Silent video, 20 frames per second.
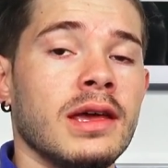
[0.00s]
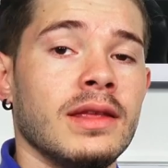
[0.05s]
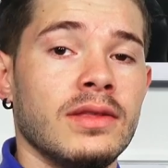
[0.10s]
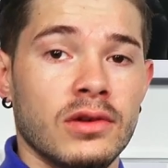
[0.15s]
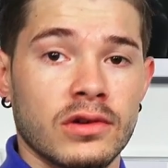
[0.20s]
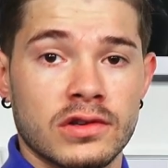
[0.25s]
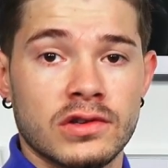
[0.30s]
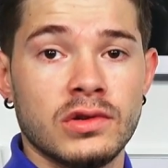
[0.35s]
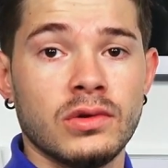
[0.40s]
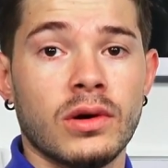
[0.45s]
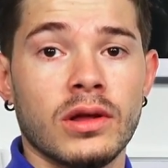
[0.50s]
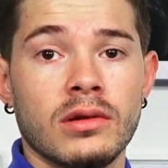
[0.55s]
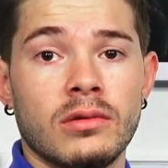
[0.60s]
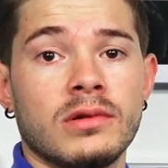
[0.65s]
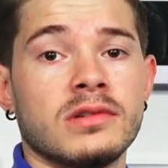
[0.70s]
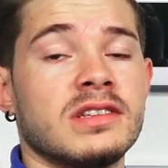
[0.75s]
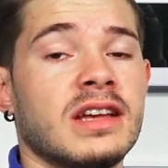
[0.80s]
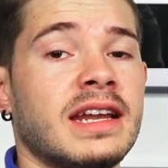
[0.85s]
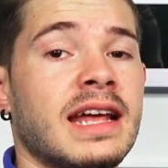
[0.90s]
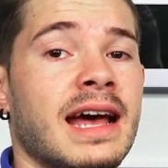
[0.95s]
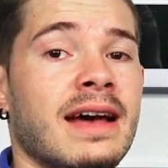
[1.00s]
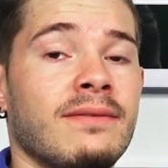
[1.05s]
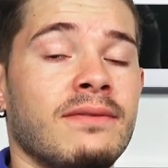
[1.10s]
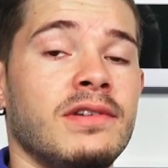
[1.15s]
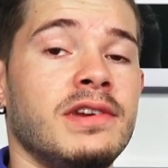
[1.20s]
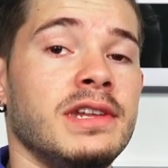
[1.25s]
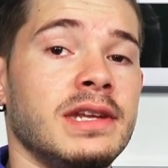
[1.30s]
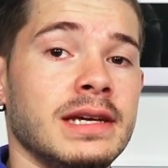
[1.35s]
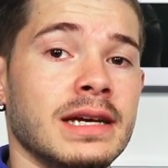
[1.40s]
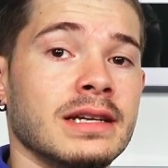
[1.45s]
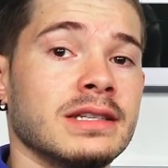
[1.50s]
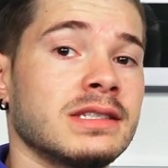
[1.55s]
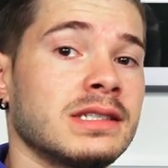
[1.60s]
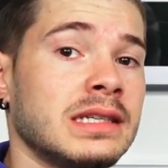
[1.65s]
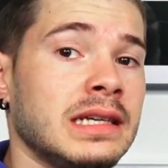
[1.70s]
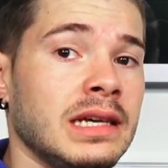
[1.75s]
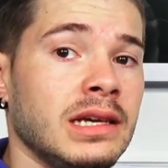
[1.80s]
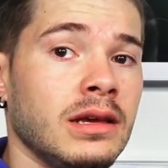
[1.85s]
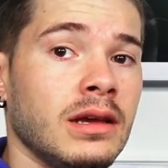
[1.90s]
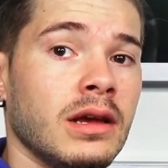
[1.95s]
There's two other ones that have
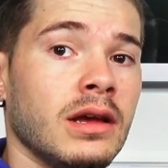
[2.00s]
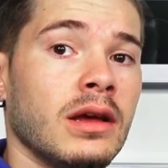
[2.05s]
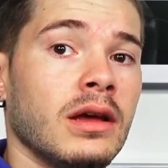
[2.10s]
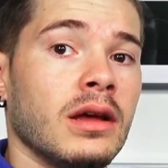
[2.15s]
DSC